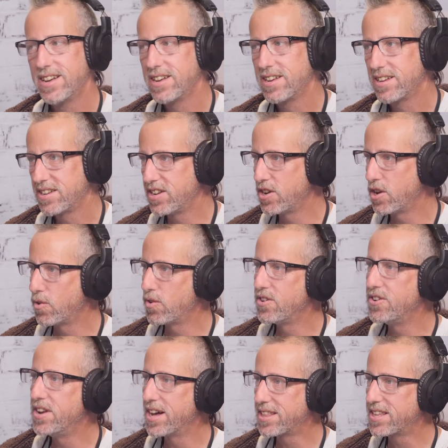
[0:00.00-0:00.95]

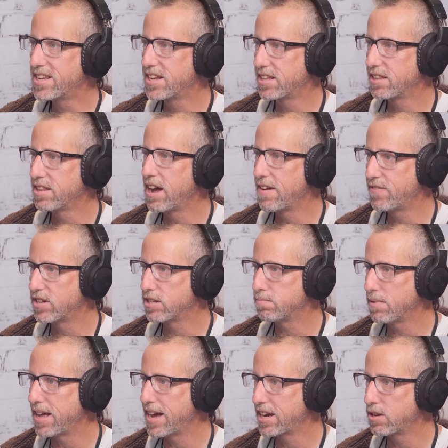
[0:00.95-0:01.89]
Nothing in life is
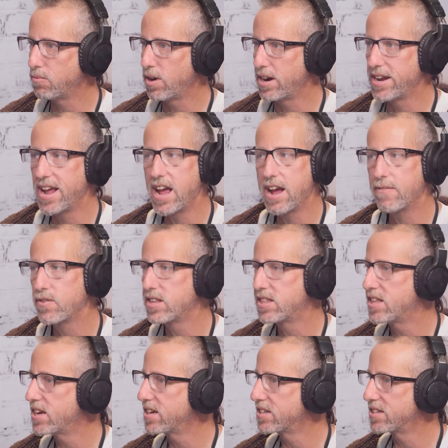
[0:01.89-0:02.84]
black and white. No.
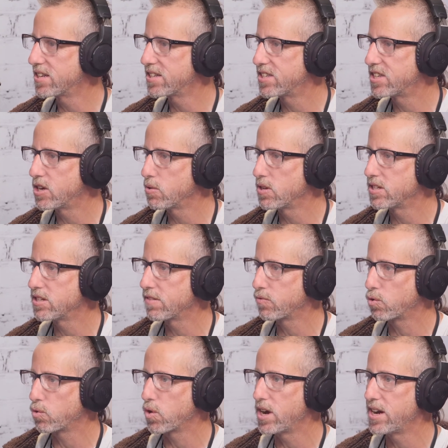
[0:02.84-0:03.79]
Everything is a series of
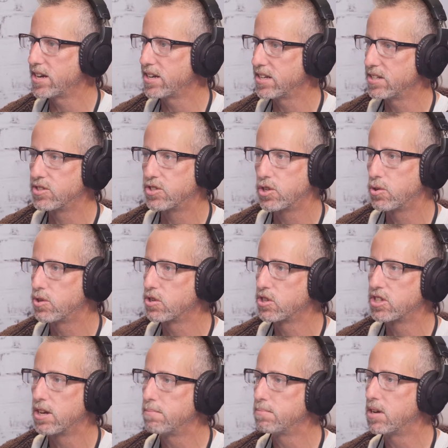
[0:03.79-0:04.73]
gray. And so there's
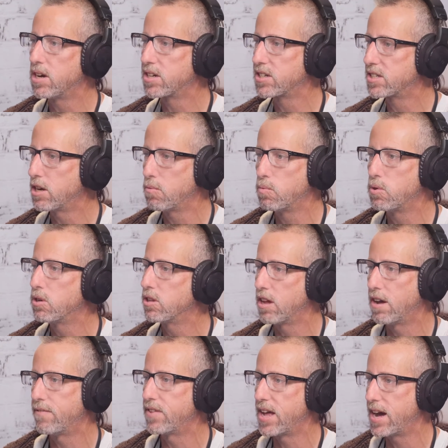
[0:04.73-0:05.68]
some dogs that will
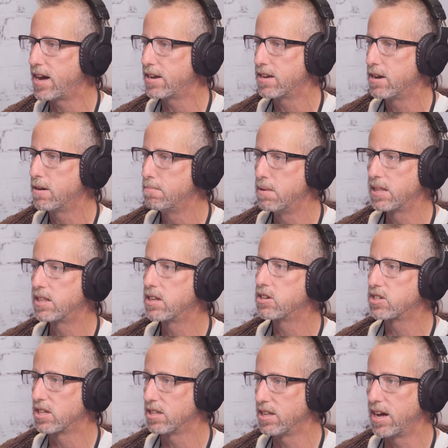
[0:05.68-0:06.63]
love that, but
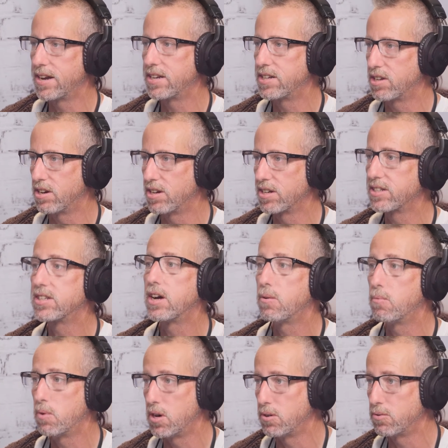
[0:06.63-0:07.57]
there's a lot of dogs
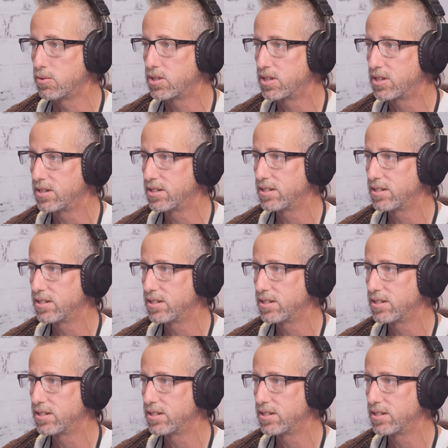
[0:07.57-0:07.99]
that won't.